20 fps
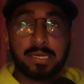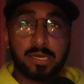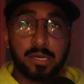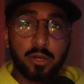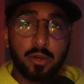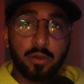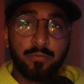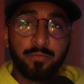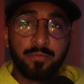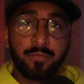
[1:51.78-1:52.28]

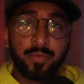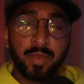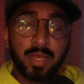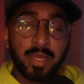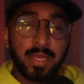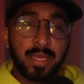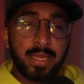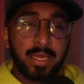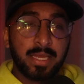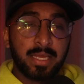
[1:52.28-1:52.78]
of
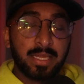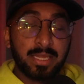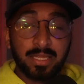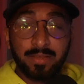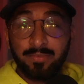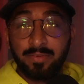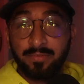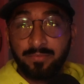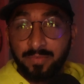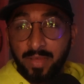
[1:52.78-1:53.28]

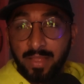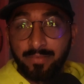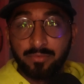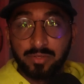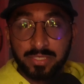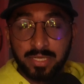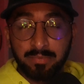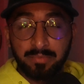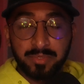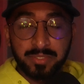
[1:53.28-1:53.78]
leaving 5 or
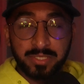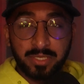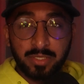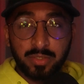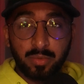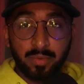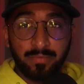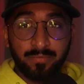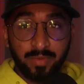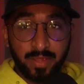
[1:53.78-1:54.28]
10%
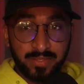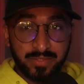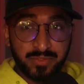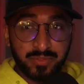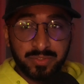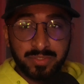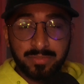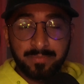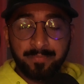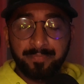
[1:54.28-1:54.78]
to
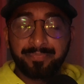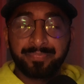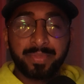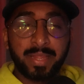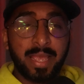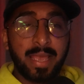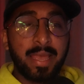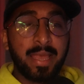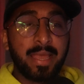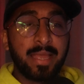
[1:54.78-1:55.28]
advisors.
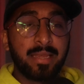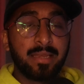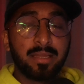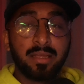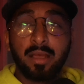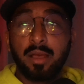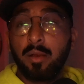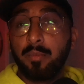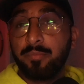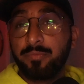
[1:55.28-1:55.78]
And
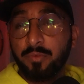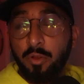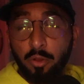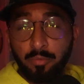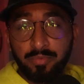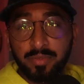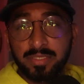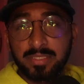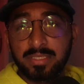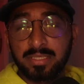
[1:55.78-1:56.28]

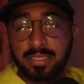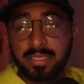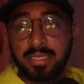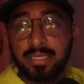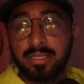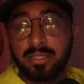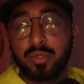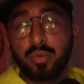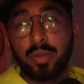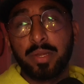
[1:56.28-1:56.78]
obviously
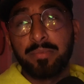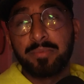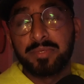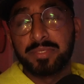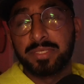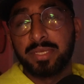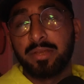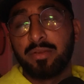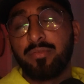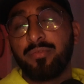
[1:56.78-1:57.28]
the
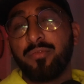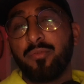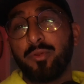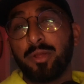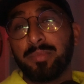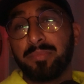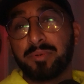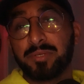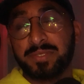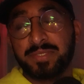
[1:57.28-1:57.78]
20% to
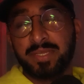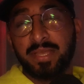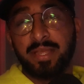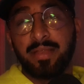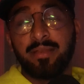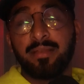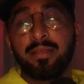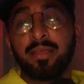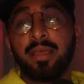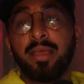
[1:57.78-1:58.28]

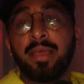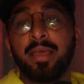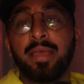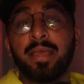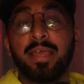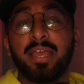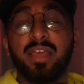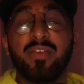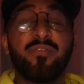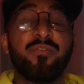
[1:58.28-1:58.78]

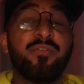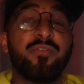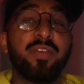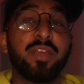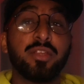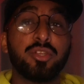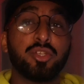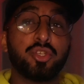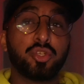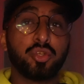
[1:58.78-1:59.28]
40%
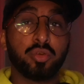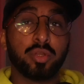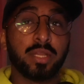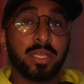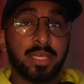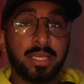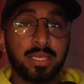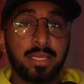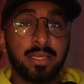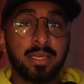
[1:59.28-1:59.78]

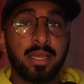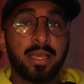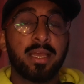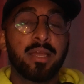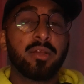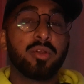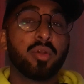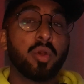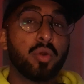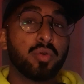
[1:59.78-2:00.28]
eventually
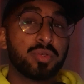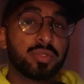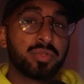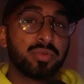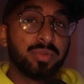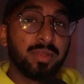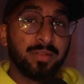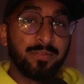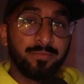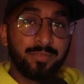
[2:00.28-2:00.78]
goes
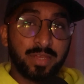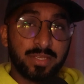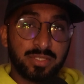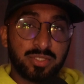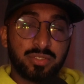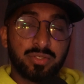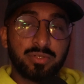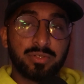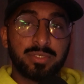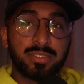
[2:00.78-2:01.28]
to the
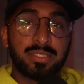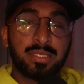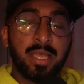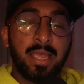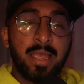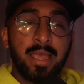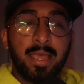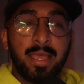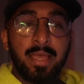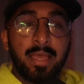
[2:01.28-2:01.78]
investors.
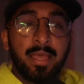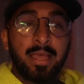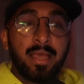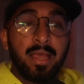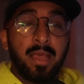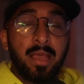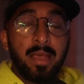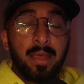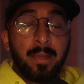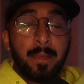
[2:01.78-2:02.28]

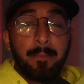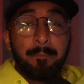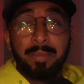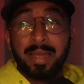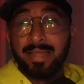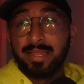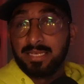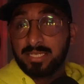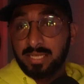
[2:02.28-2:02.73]
By the